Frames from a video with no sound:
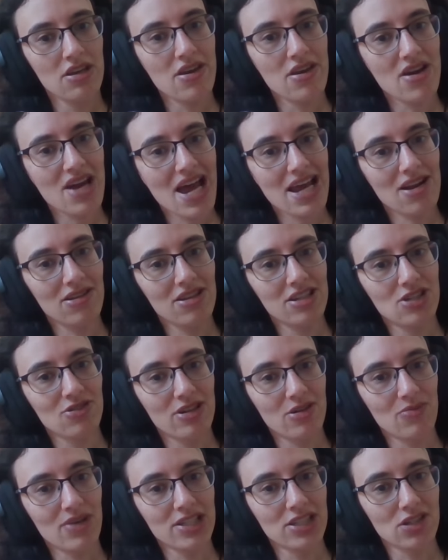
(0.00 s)
can only do it
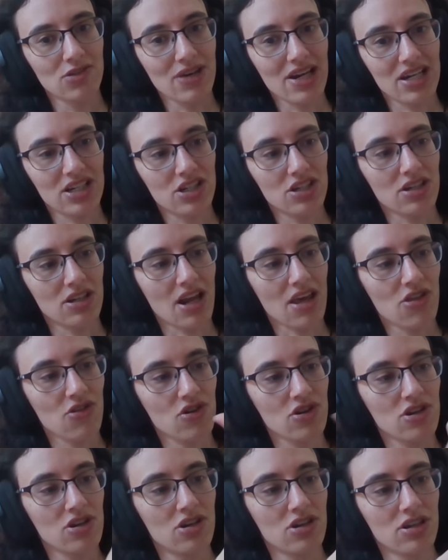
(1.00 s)
in one direction. I
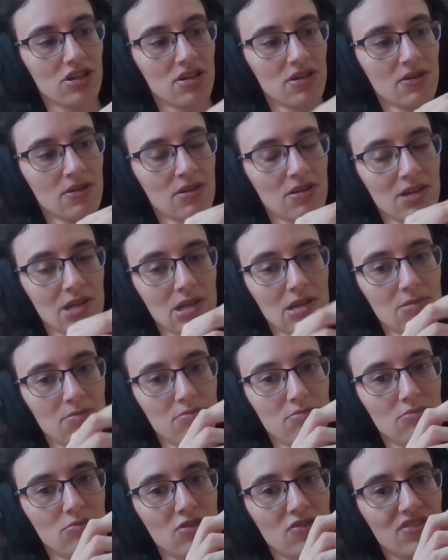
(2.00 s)
thought you could
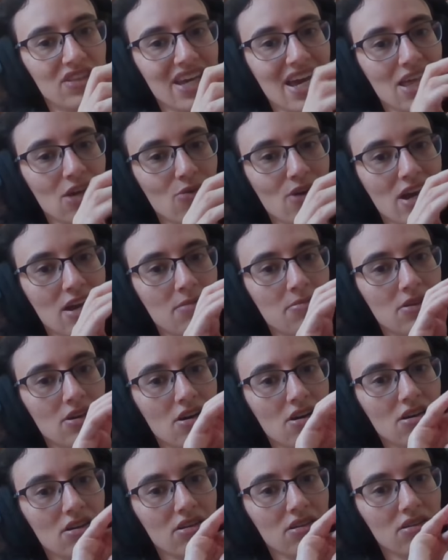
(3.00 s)
move it the other way, but
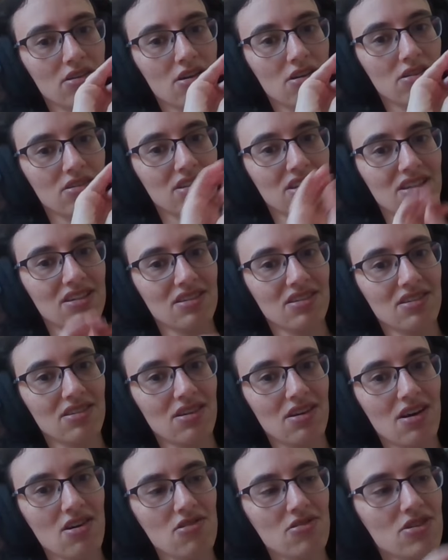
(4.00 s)

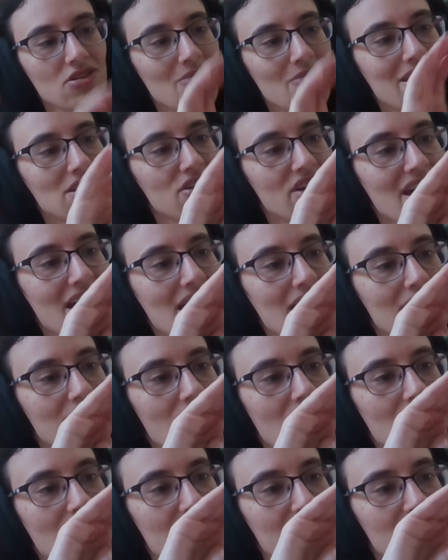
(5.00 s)
oh, you know what, you can,
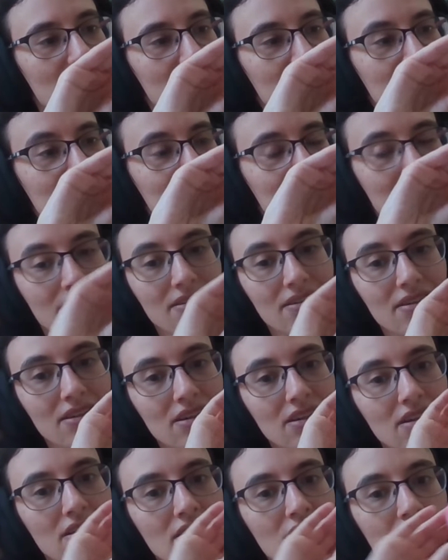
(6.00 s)
hang on.
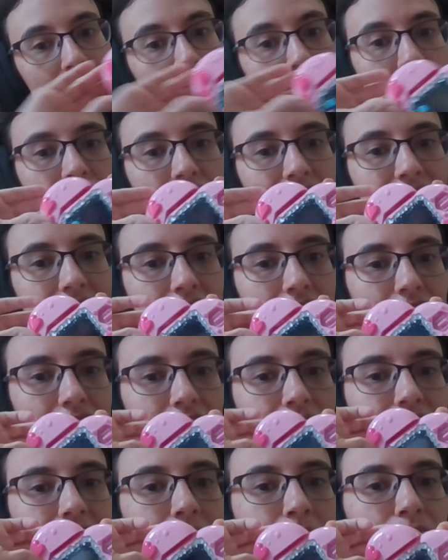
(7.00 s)
So can you
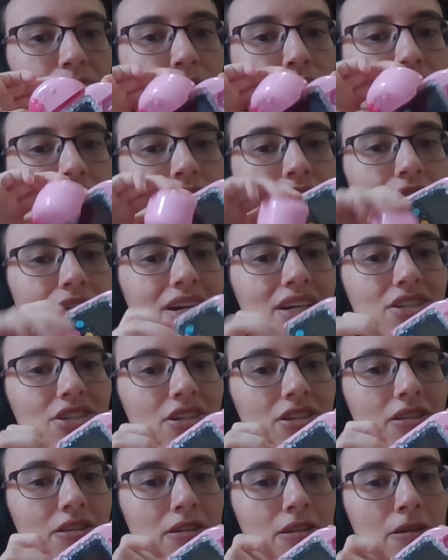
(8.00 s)
do it both
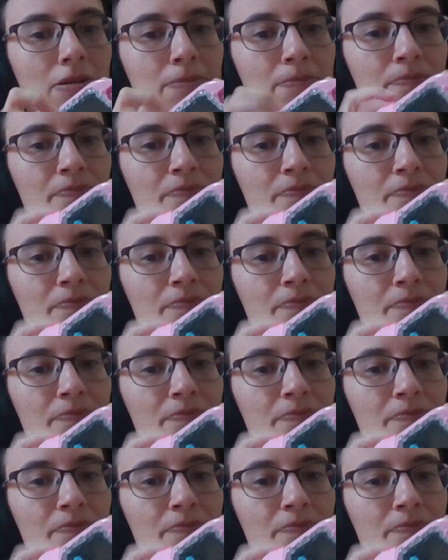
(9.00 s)
directions